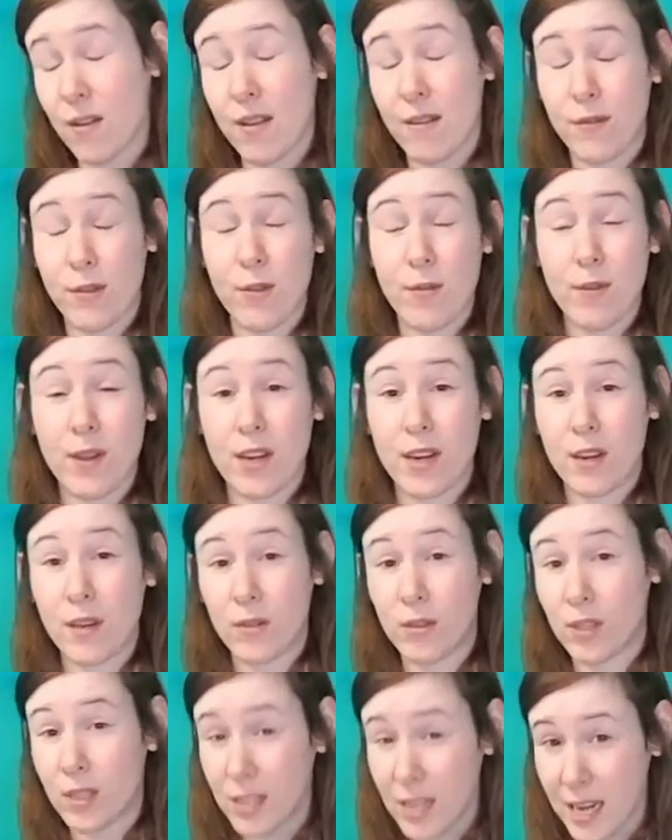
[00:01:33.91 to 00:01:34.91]
If you want to go
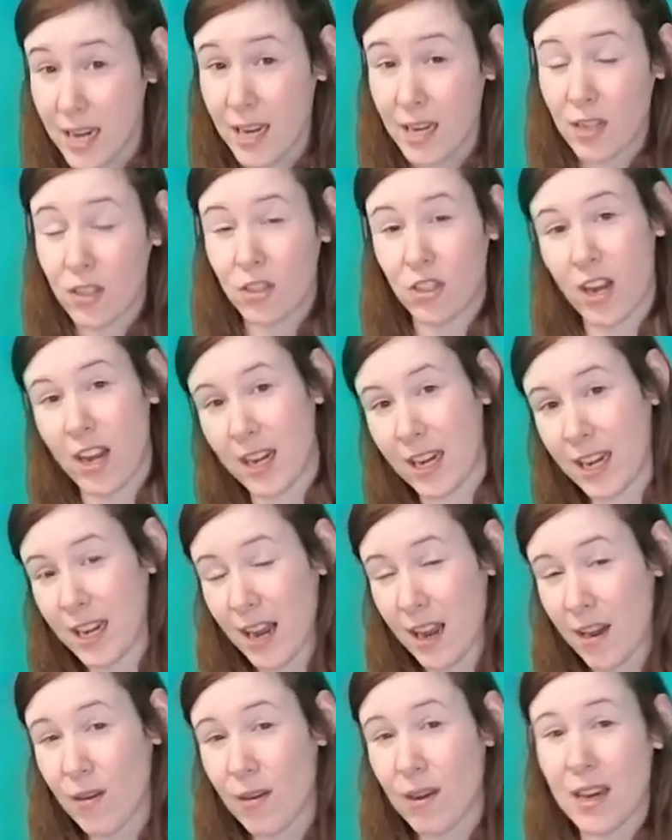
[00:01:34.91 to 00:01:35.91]
see it, check it out.